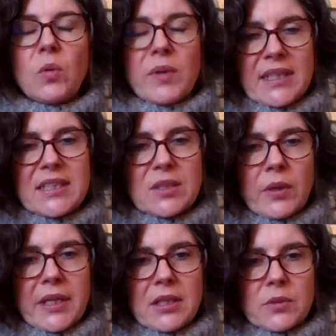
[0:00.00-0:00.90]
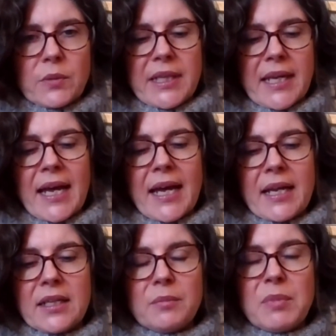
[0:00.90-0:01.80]
Go with it to what to what you
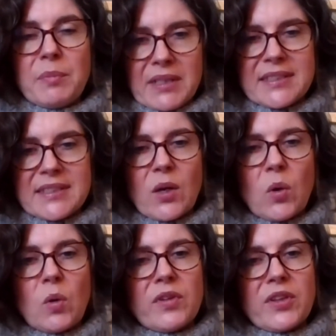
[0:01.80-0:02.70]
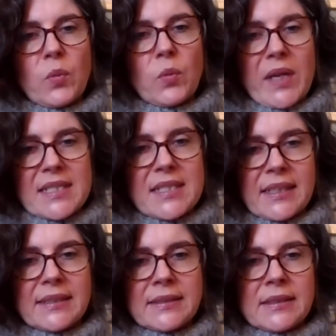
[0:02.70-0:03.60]
can. You'll be building over the
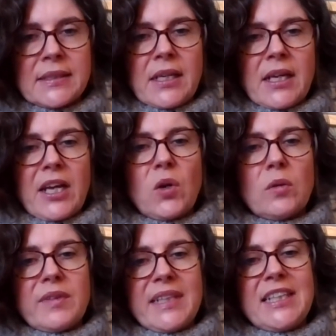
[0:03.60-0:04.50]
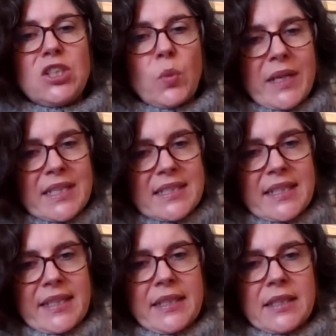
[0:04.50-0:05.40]
winter, and hopefully each
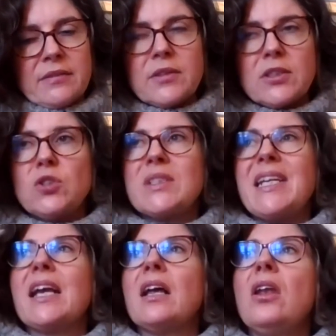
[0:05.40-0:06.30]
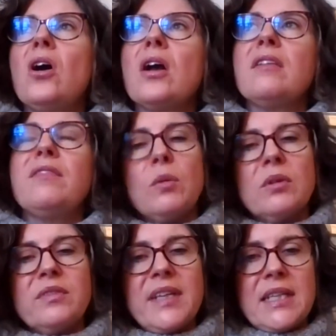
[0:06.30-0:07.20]
winter you'll so take a longer view
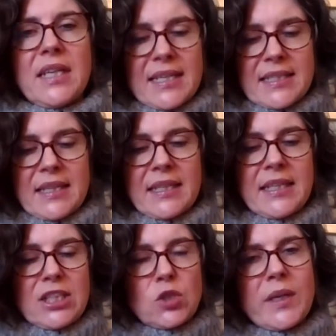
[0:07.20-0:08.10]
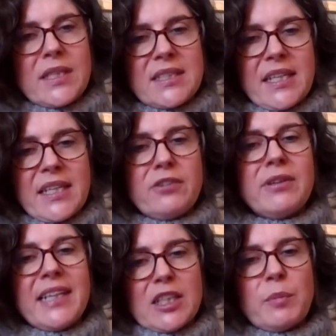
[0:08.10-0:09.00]
of it. Is it that each winter you're a
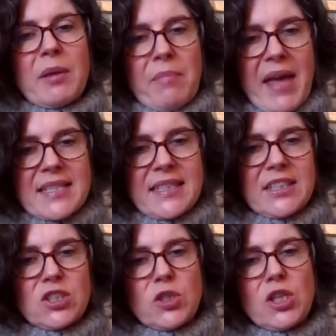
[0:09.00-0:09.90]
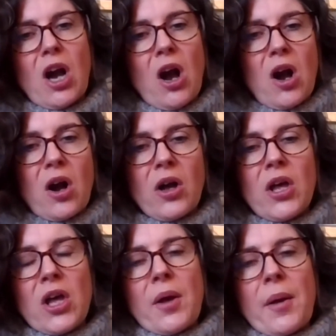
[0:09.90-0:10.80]
little bit better, so you are
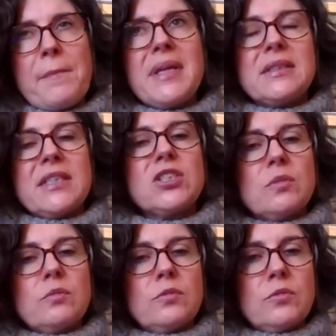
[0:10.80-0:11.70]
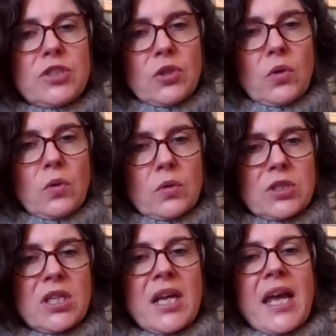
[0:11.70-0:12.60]
building some
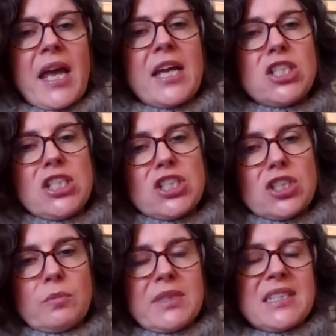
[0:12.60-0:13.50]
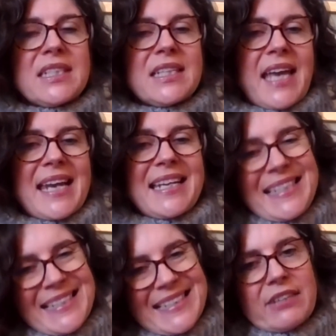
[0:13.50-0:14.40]
resource? And do your summers get
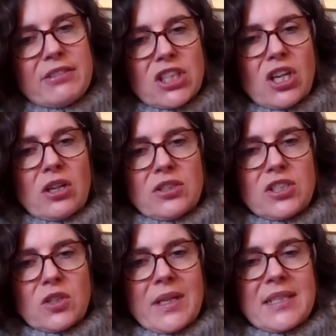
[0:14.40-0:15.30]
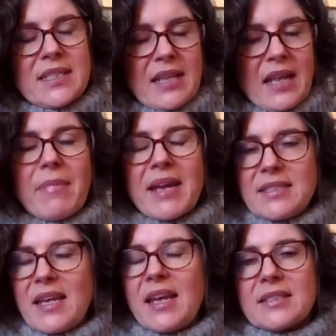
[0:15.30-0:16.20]
easier as a consequence? And that
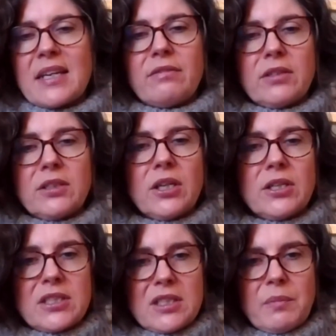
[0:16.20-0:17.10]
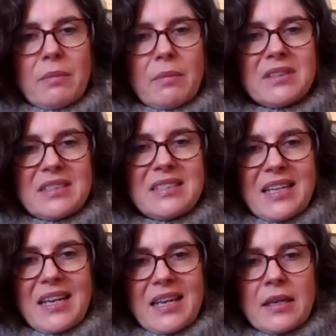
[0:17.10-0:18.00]
might take several years to be able to
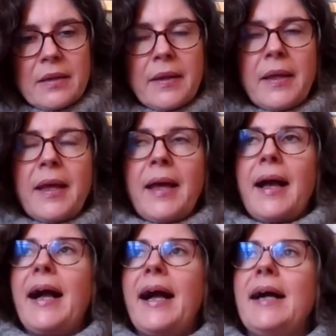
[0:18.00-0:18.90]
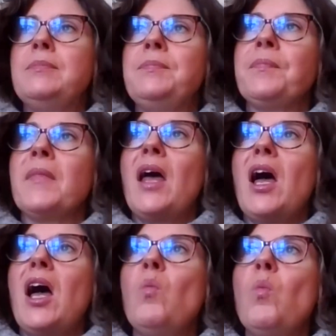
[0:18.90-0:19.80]
see. Um,
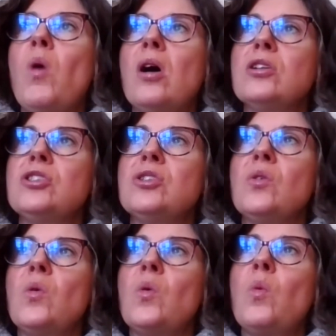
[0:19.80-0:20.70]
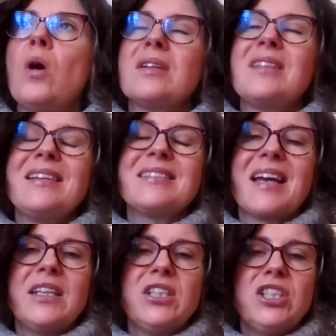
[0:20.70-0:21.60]
and what what things
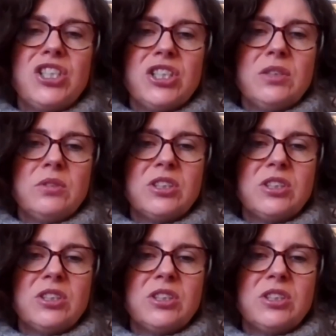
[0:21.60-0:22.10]
can you do?